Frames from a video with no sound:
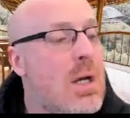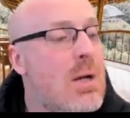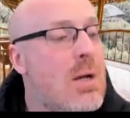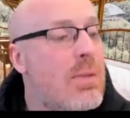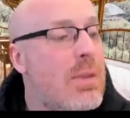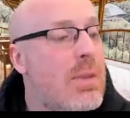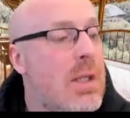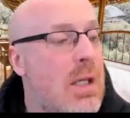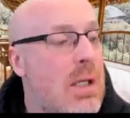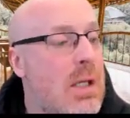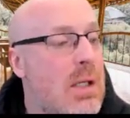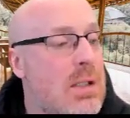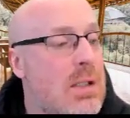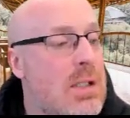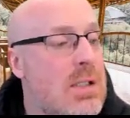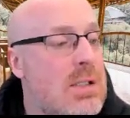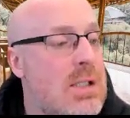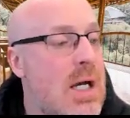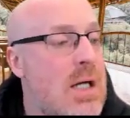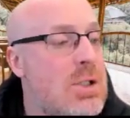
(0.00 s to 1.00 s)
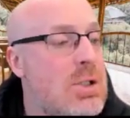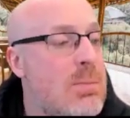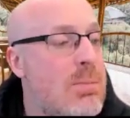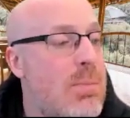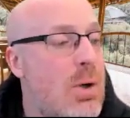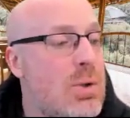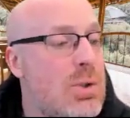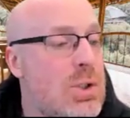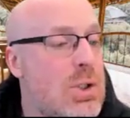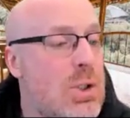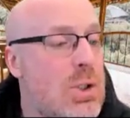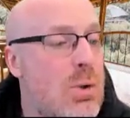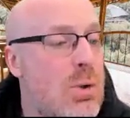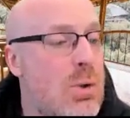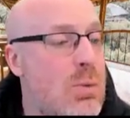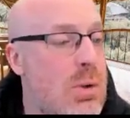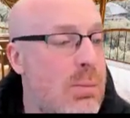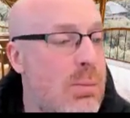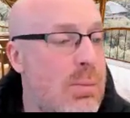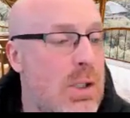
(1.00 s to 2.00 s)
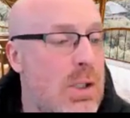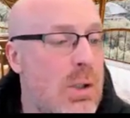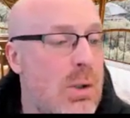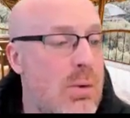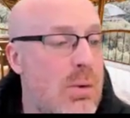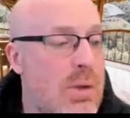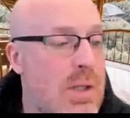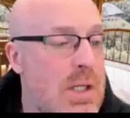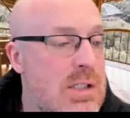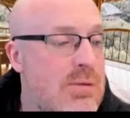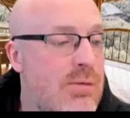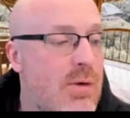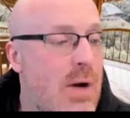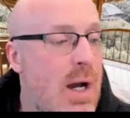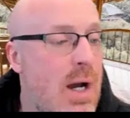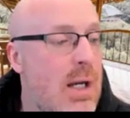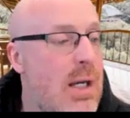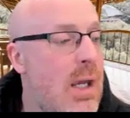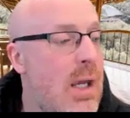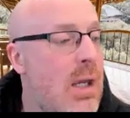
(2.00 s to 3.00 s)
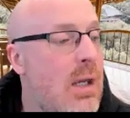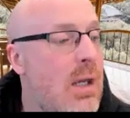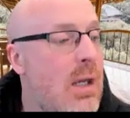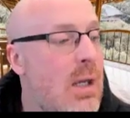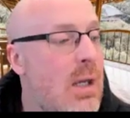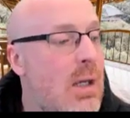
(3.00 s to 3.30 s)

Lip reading: The discussion post 2 will be due this Friday.